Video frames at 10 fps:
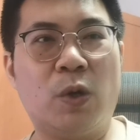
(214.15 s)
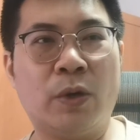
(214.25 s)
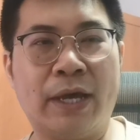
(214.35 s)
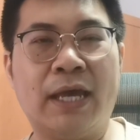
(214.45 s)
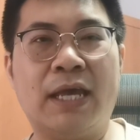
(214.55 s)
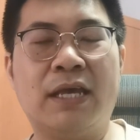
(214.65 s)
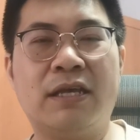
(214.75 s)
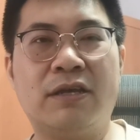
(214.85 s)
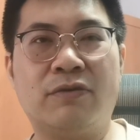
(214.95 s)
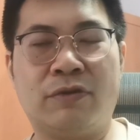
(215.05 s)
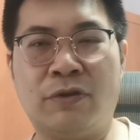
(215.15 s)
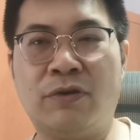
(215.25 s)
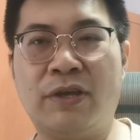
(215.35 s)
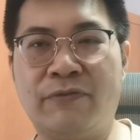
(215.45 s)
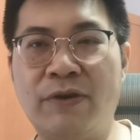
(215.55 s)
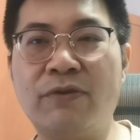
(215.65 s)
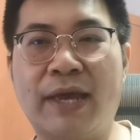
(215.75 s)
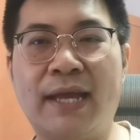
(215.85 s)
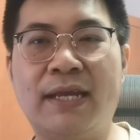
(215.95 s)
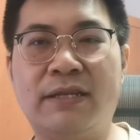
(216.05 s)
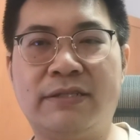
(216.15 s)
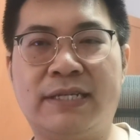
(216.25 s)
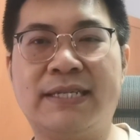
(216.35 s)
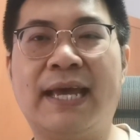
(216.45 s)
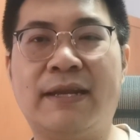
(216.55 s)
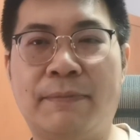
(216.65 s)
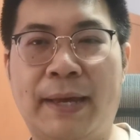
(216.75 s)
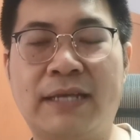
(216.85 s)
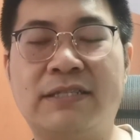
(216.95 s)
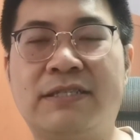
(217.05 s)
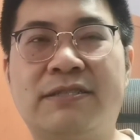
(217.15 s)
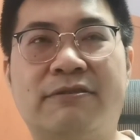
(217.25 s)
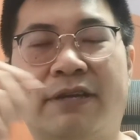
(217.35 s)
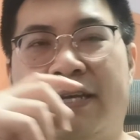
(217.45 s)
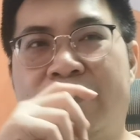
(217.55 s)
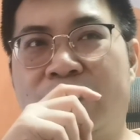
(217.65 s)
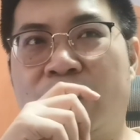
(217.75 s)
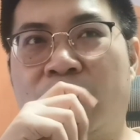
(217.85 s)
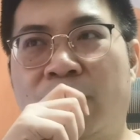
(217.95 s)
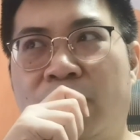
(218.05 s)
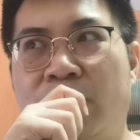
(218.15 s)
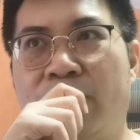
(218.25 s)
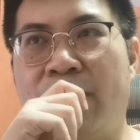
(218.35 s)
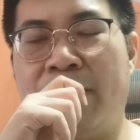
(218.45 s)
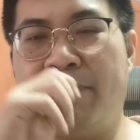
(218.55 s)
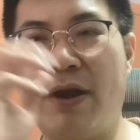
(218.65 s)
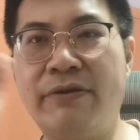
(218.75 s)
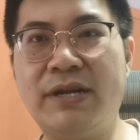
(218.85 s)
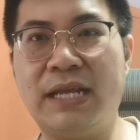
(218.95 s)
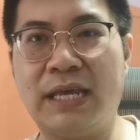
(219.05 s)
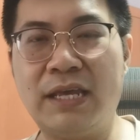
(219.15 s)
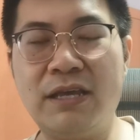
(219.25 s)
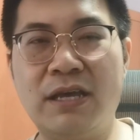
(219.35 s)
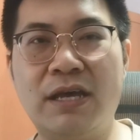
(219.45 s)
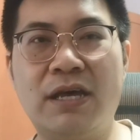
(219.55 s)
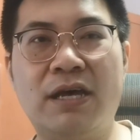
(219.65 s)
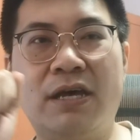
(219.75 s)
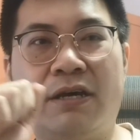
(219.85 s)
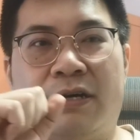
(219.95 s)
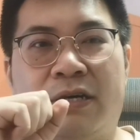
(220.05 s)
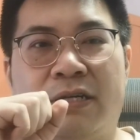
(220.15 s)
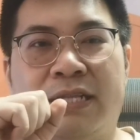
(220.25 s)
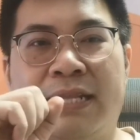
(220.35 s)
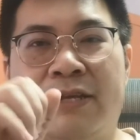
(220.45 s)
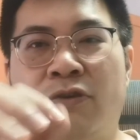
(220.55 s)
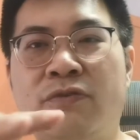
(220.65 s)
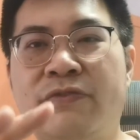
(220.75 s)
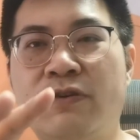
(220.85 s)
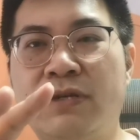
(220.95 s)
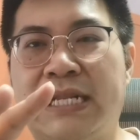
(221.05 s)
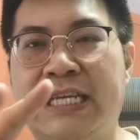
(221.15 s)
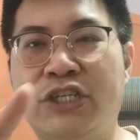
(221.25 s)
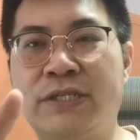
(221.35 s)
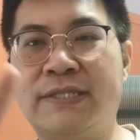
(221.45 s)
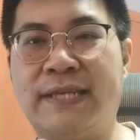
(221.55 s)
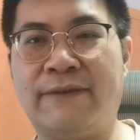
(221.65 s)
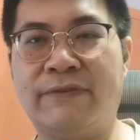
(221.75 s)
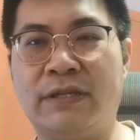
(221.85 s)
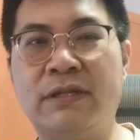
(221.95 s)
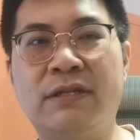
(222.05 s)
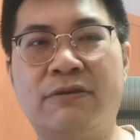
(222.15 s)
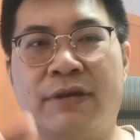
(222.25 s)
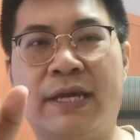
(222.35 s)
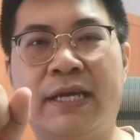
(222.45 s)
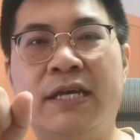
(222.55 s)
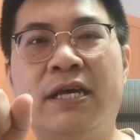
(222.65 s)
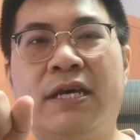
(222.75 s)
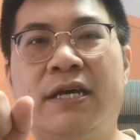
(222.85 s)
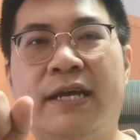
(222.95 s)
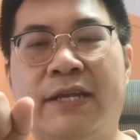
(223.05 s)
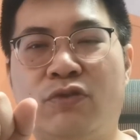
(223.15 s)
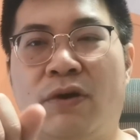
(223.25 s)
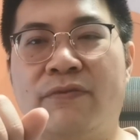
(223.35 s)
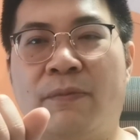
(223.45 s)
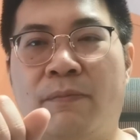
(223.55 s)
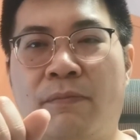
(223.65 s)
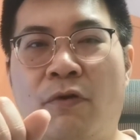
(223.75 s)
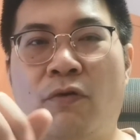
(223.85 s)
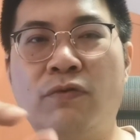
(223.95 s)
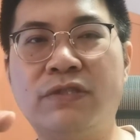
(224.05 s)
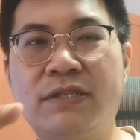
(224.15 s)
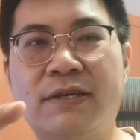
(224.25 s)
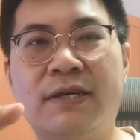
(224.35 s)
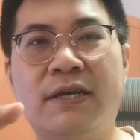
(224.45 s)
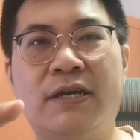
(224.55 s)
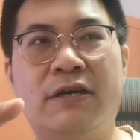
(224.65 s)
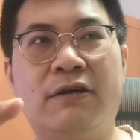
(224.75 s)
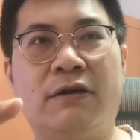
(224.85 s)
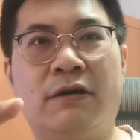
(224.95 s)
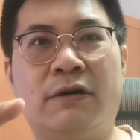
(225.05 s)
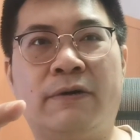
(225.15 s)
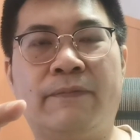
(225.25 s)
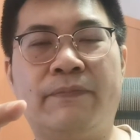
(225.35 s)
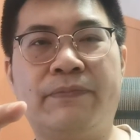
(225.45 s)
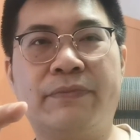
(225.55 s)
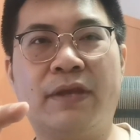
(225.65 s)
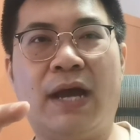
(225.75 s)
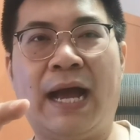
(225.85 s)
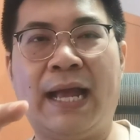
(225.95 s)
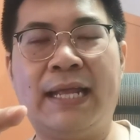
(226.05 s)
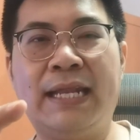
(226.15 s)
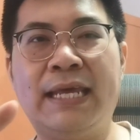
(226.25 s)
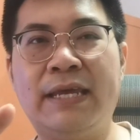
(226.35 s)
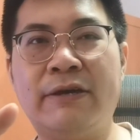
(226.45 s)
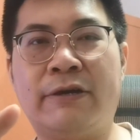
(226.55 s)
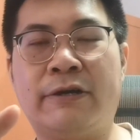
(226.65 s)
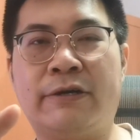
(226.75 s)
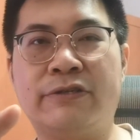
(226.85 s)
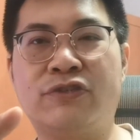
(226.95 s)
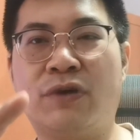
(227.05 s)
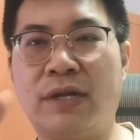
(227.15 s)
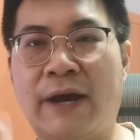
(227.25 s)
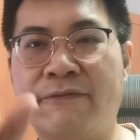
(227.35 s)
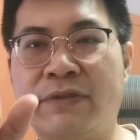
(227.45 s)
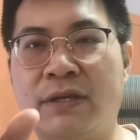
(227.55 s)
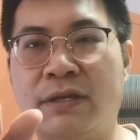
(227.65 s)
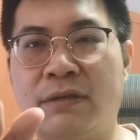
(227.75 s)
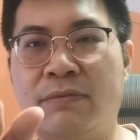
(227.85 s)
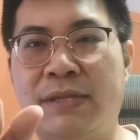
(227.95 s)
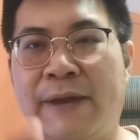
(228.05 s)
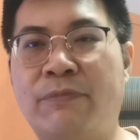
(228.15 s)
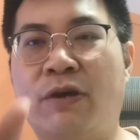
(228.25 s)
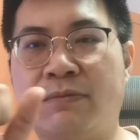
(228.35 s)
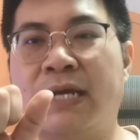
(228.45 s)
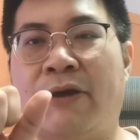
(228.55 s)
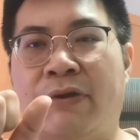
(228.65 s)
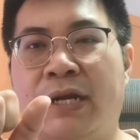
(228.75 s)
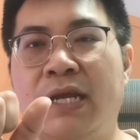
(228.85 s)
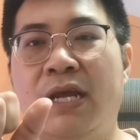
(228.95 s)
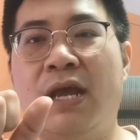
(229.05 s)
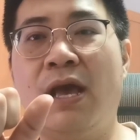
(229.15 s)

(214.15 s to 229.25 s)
okay, if you want to get it, just get the best. Okay, so apparently the Lenovo Legion 7, okay, is one of the most um, highly sought after laptops currently.